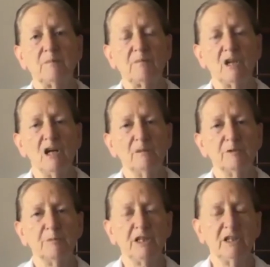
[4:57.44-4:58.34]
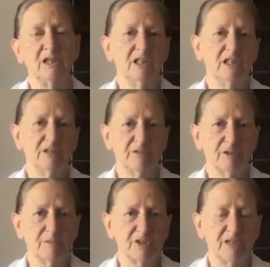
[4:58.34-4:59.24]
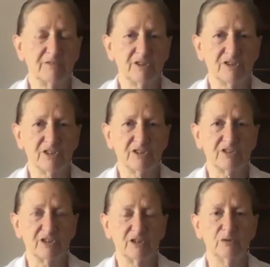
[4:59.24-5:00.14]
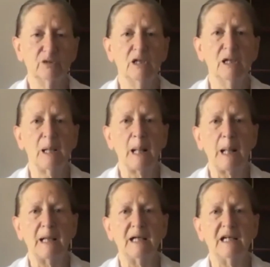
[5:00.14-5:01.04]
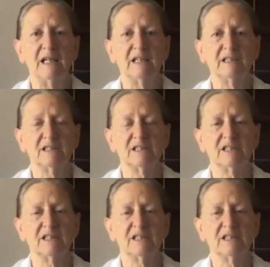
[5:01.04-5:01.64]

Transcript: I'm speaking here from San Francisco, and